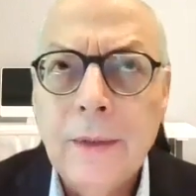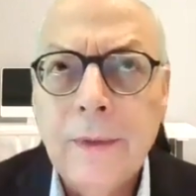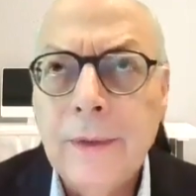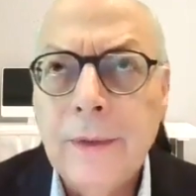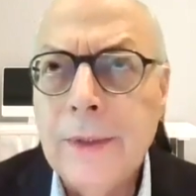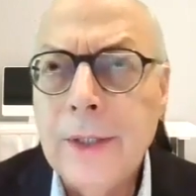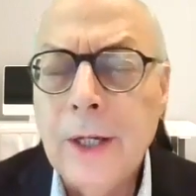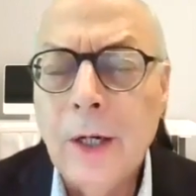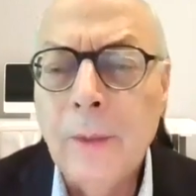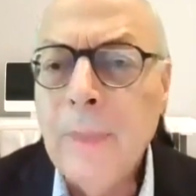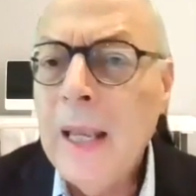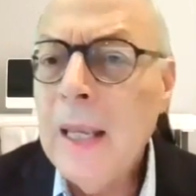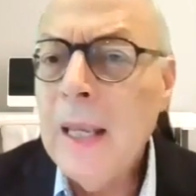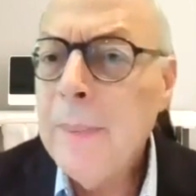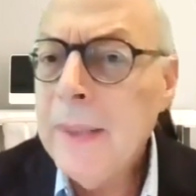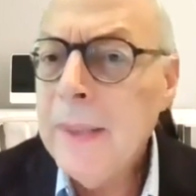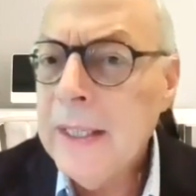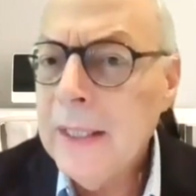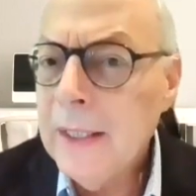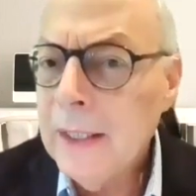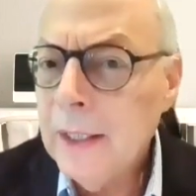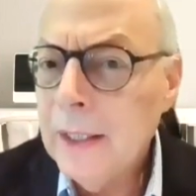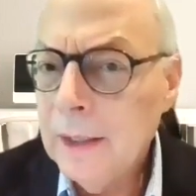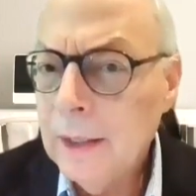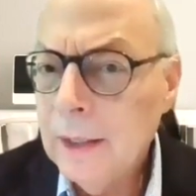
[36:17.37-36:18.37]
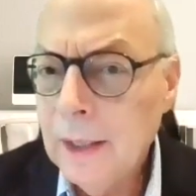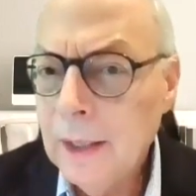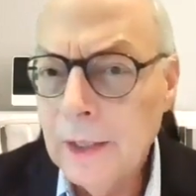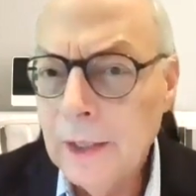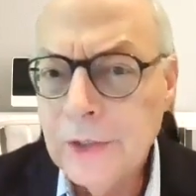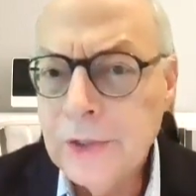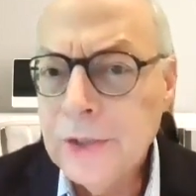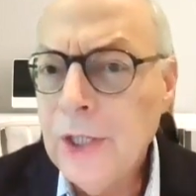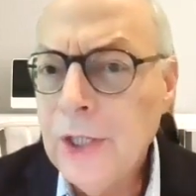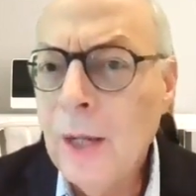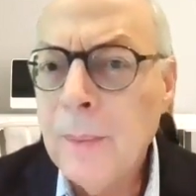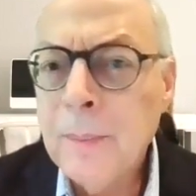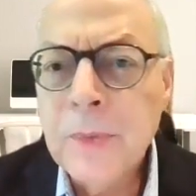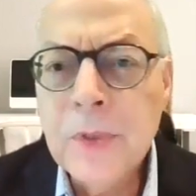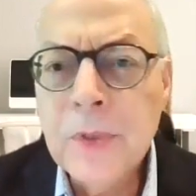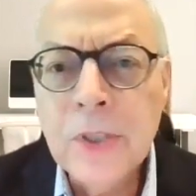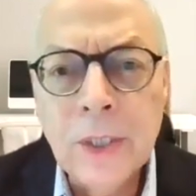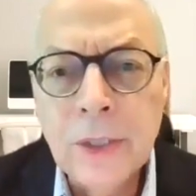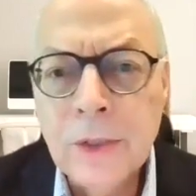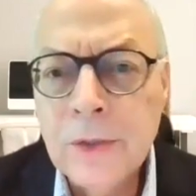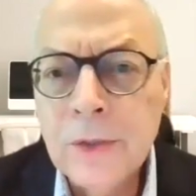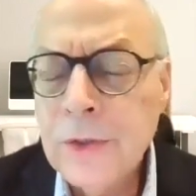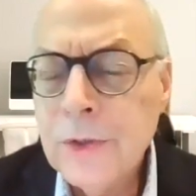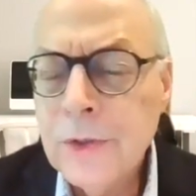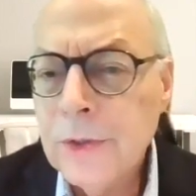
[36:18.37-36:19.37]
there may be
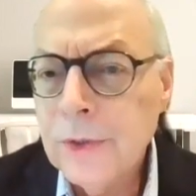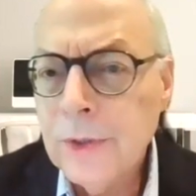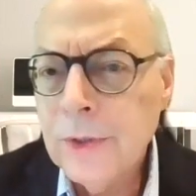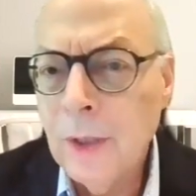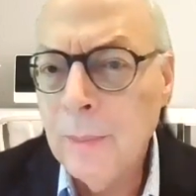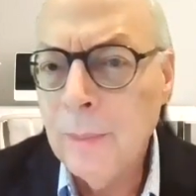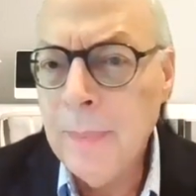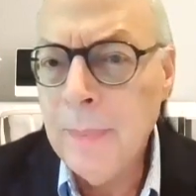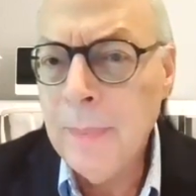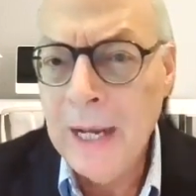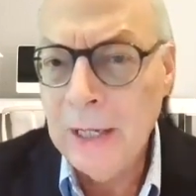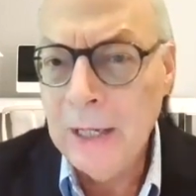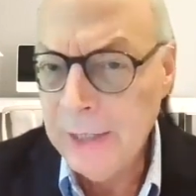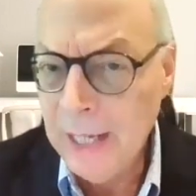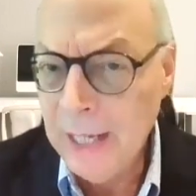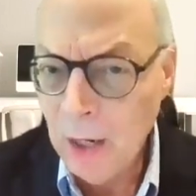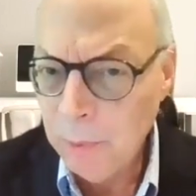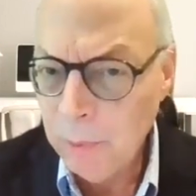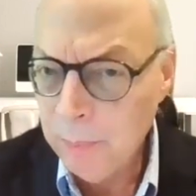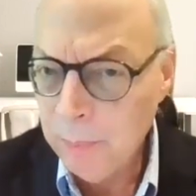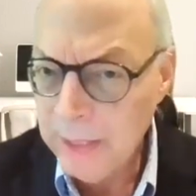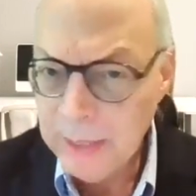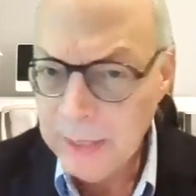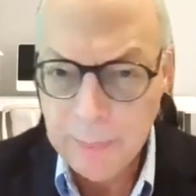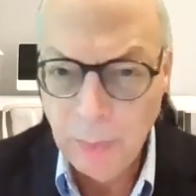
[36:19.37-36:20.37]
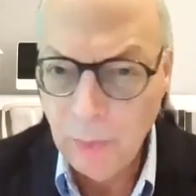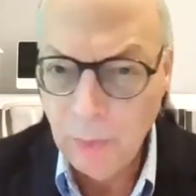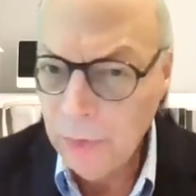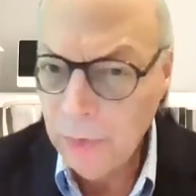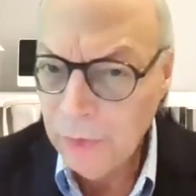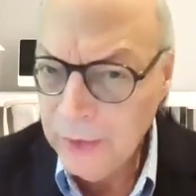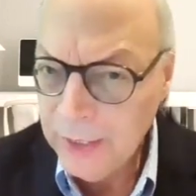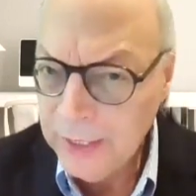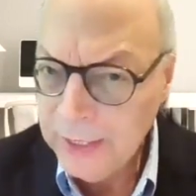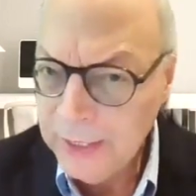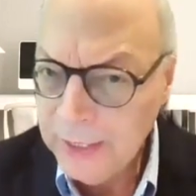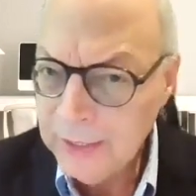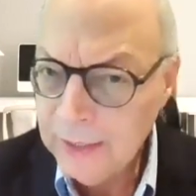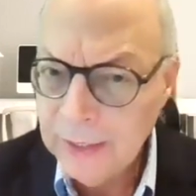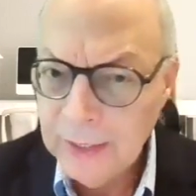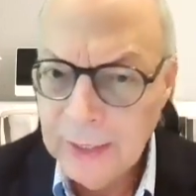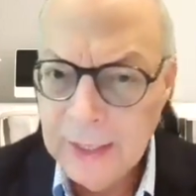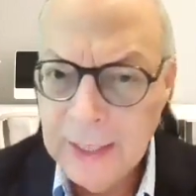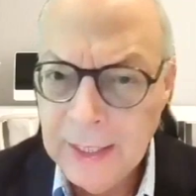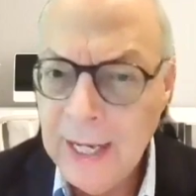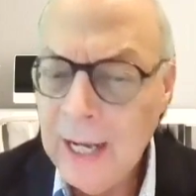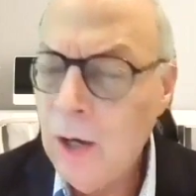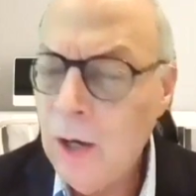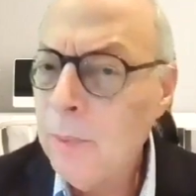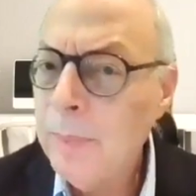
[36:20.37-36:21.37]
assumptions about how people think and
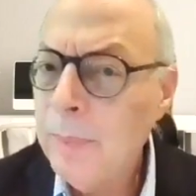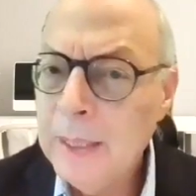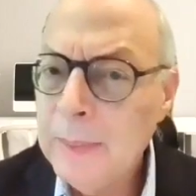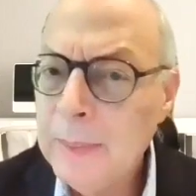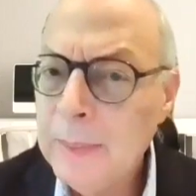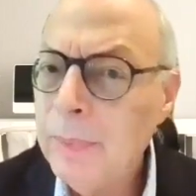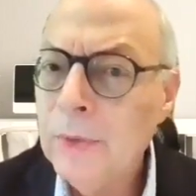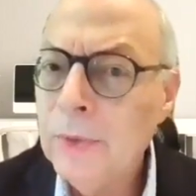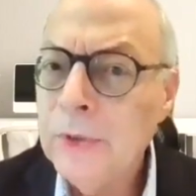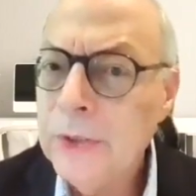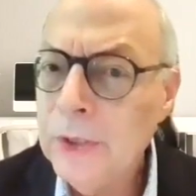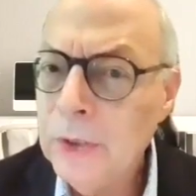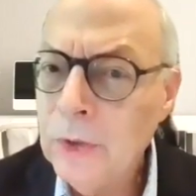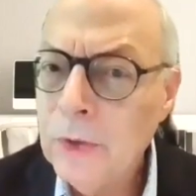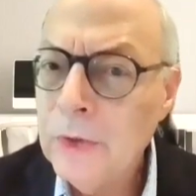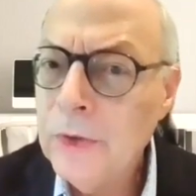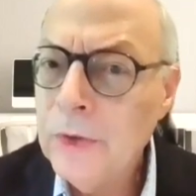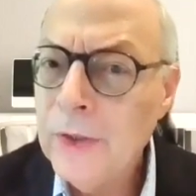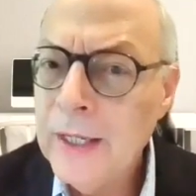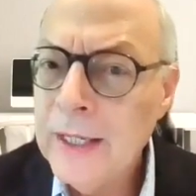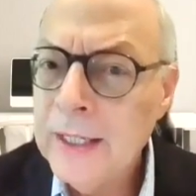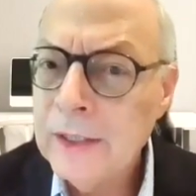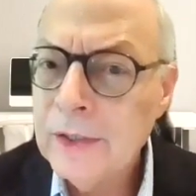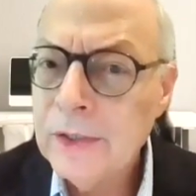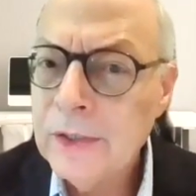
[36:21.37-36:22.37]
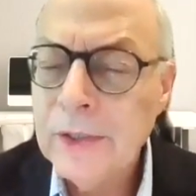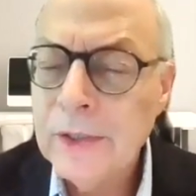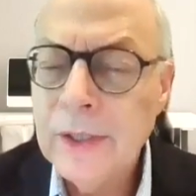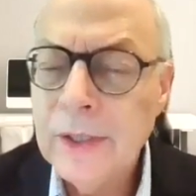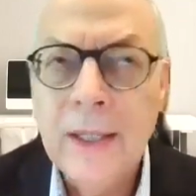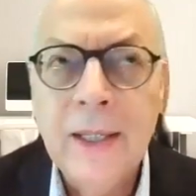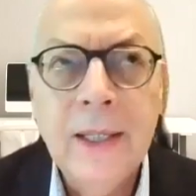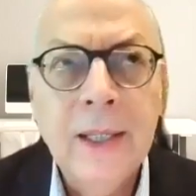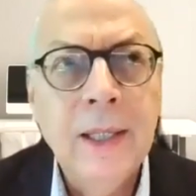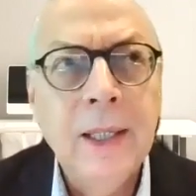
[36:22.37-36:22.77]
how people do things.